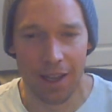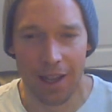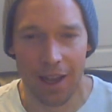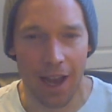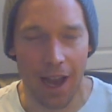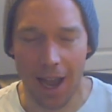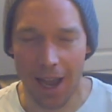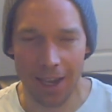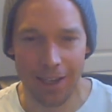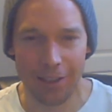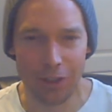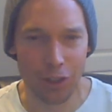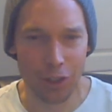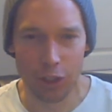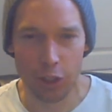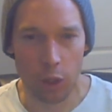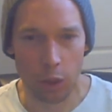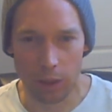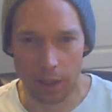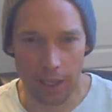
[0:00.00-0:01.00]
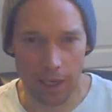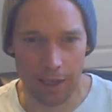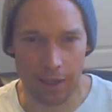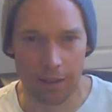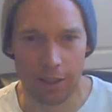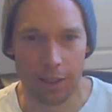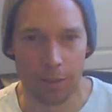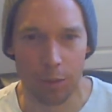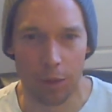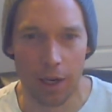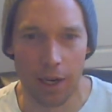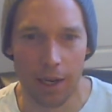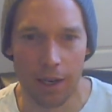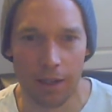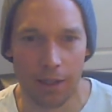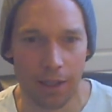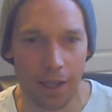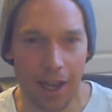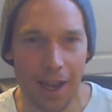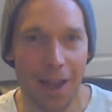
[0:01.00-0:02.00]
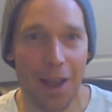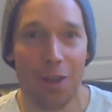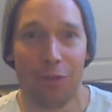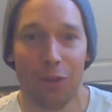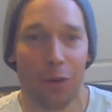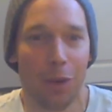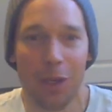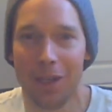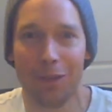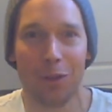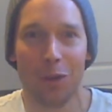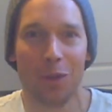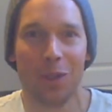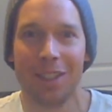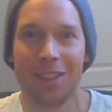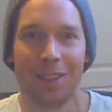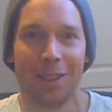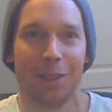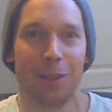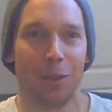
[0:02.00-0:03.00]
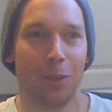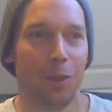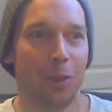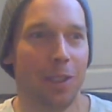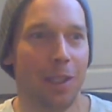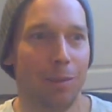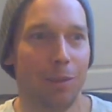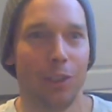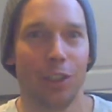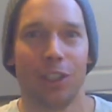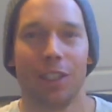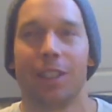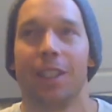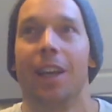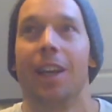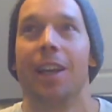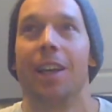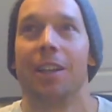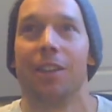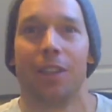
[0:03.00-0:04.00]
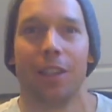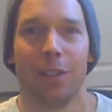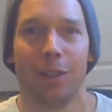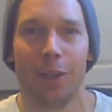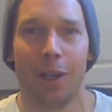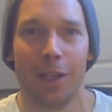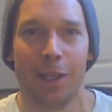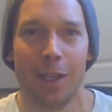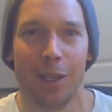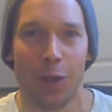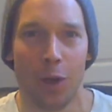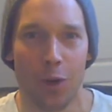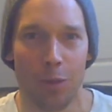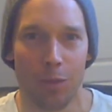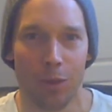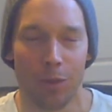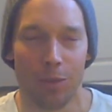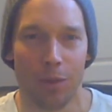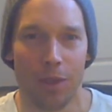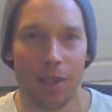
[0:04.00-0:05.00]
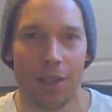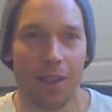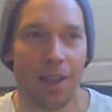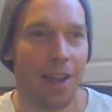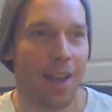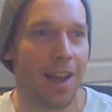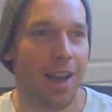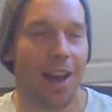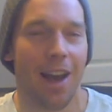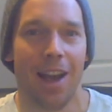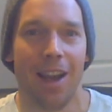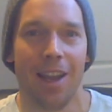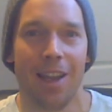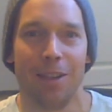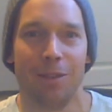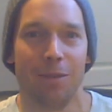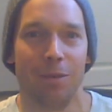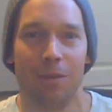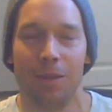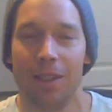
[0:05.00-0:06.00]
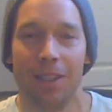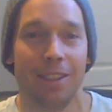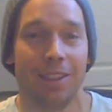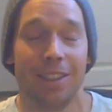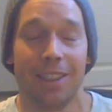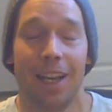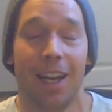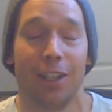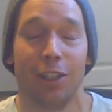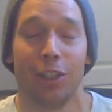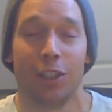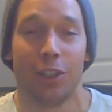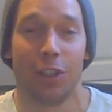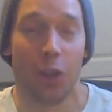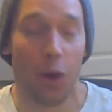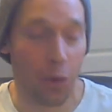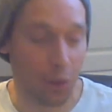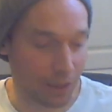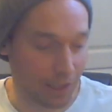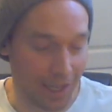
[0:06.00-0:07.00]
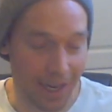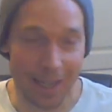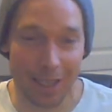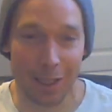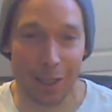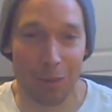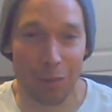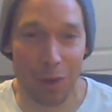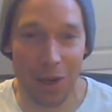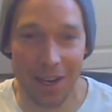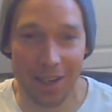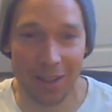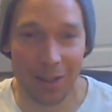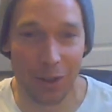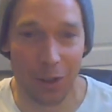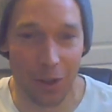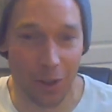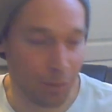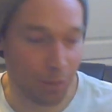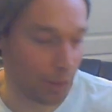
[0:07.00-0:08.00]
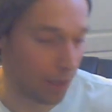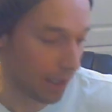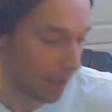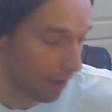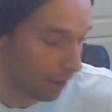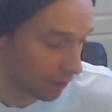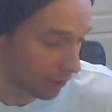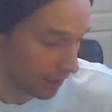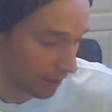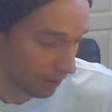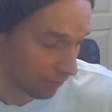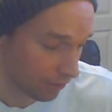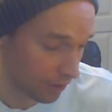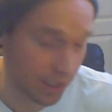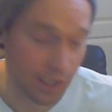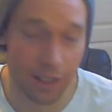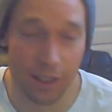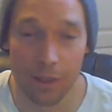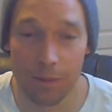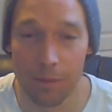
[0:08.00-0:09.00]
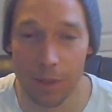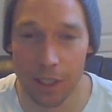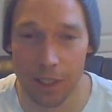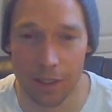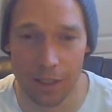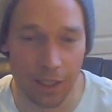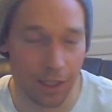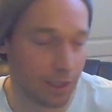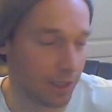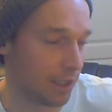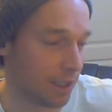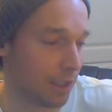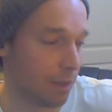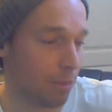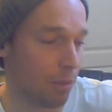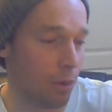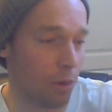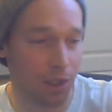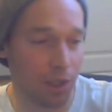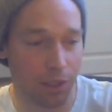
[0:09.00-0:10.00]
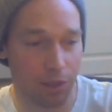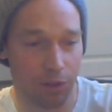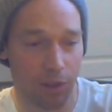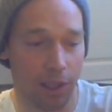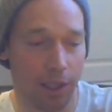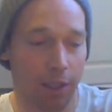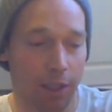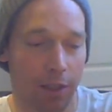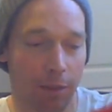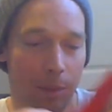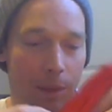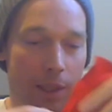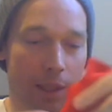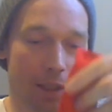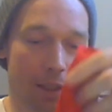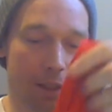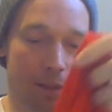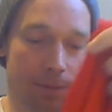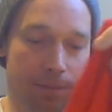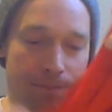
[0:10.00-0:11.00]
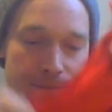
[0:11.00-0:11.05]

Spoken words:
I just don't like this brand. For whatever reason, Lululemon just does not hit home with me. I just don't like the brand at all, but I'll give this singlet some points right here because